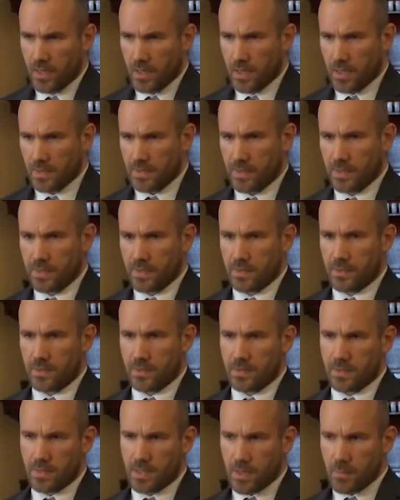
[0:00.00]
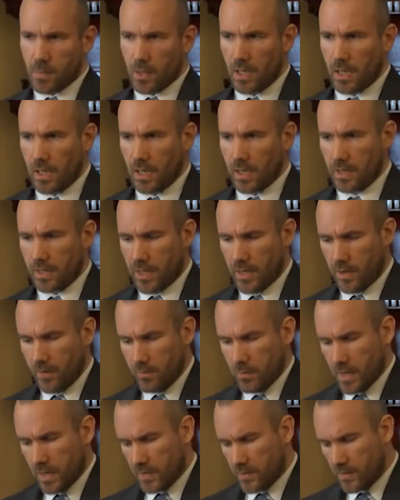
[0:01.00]
is a similar kind of
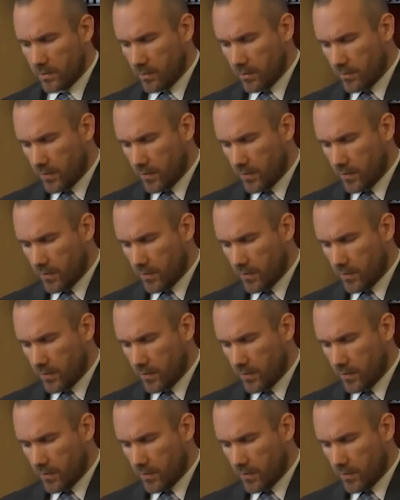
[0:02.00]
mix that you